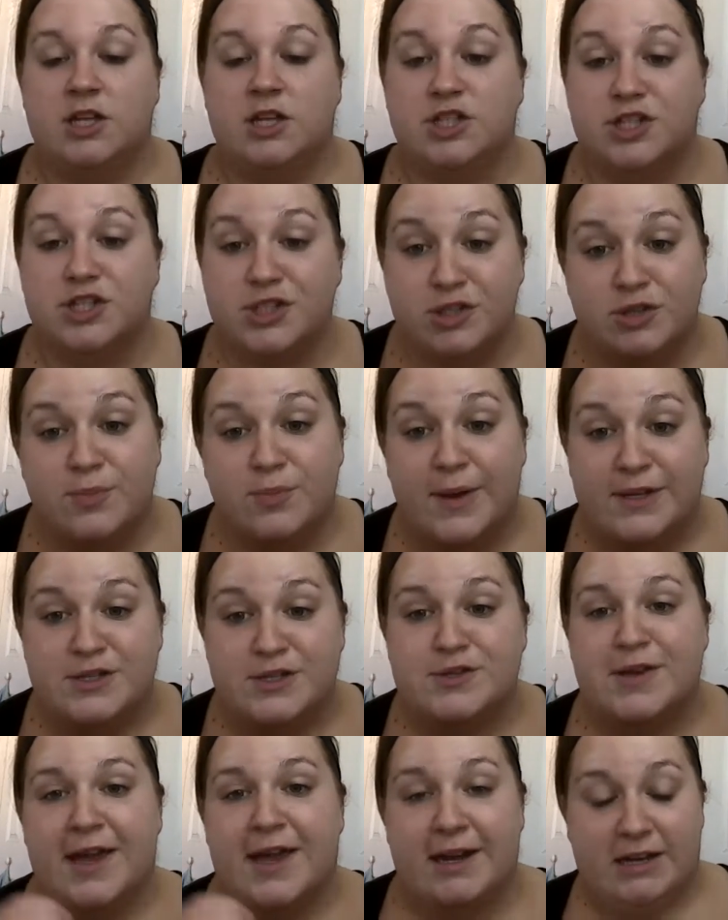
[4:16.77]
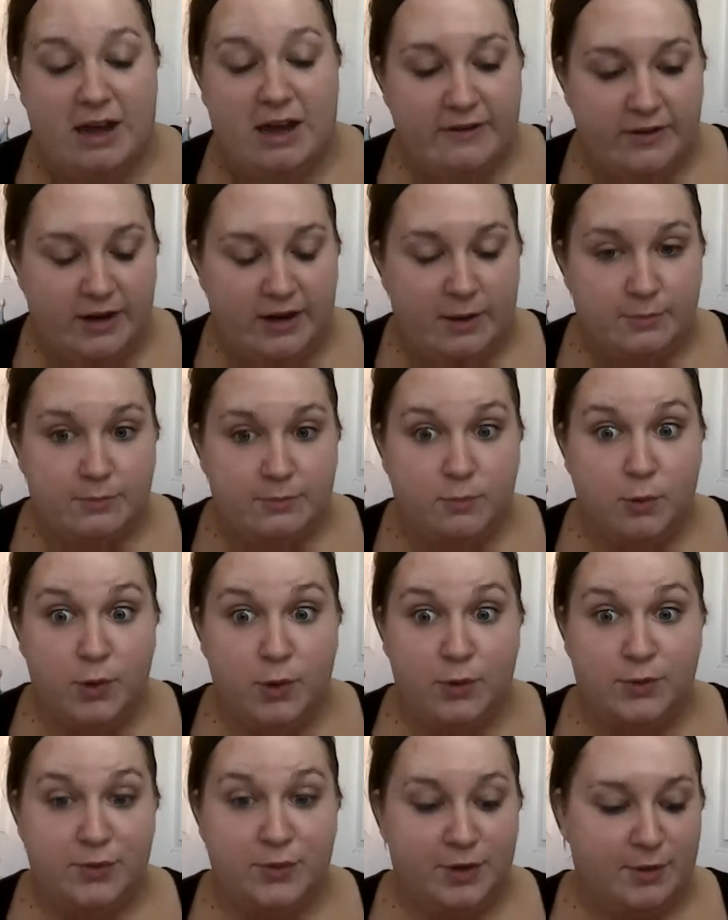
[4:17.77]
Just do the best you can covering up
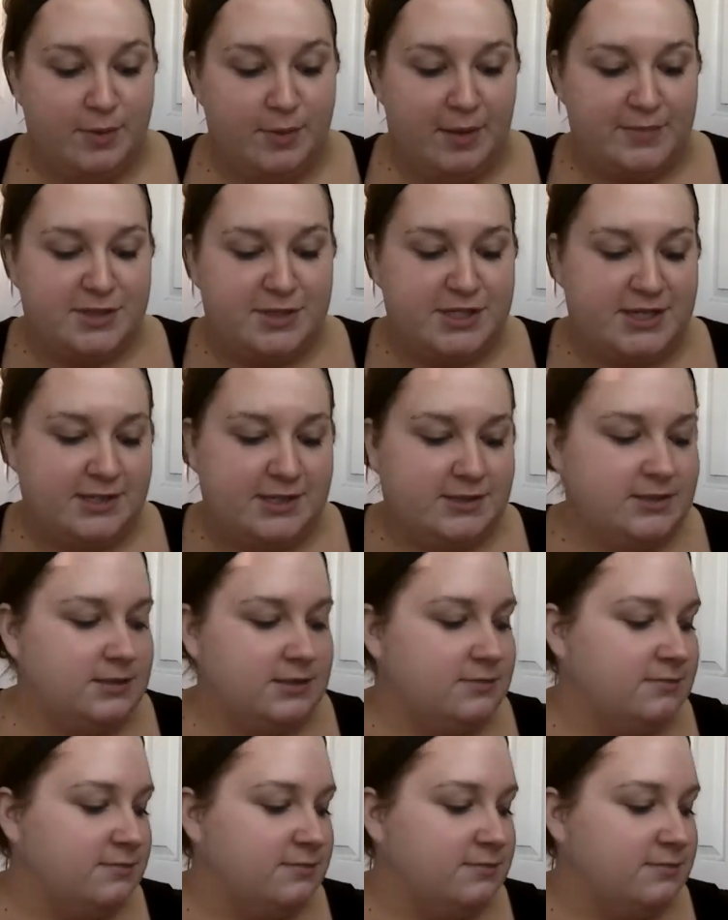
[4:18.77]
your blemishes.